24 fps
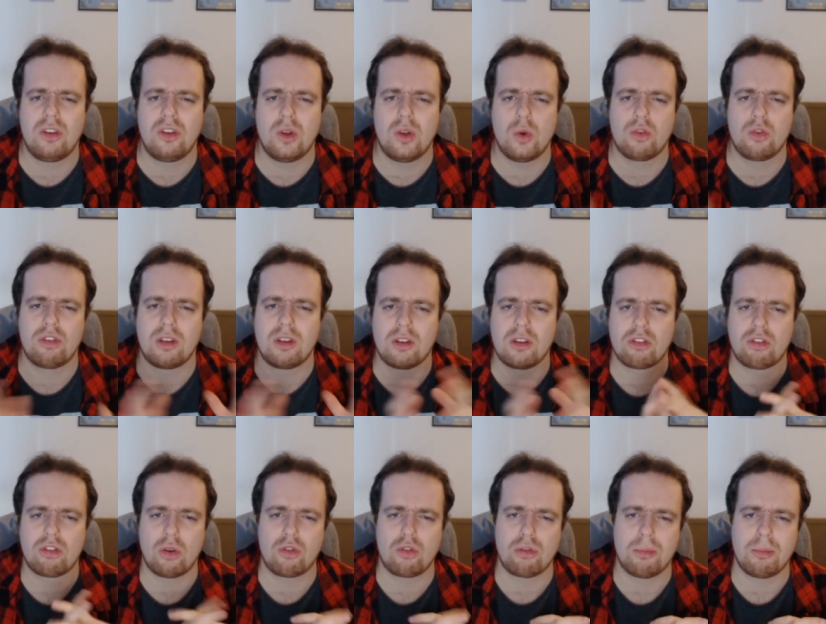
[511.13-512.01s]
using
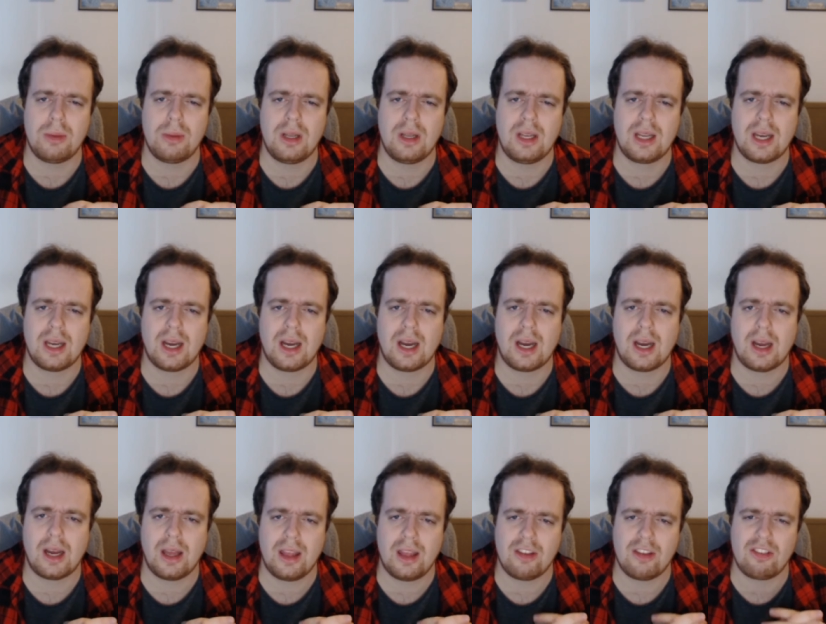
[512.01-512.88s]
social
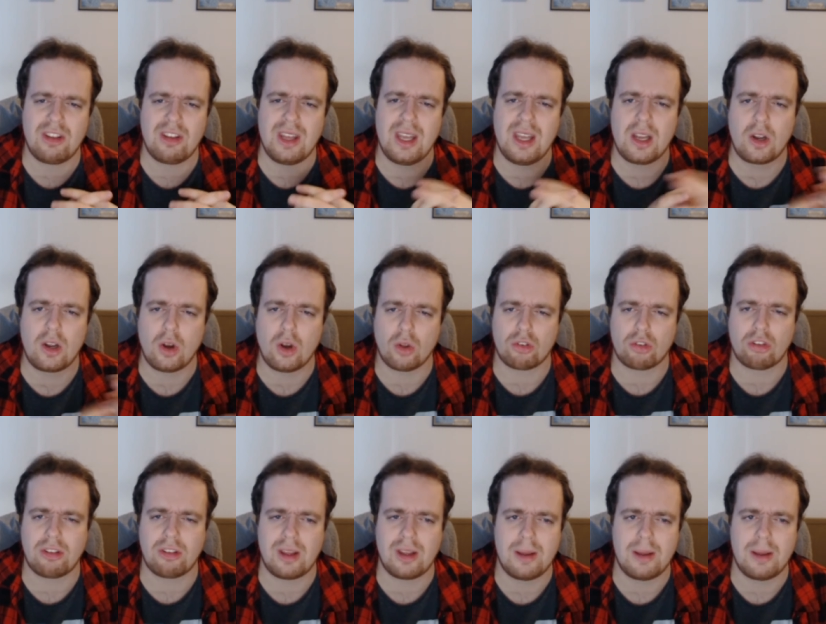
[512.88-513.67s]
media is the constant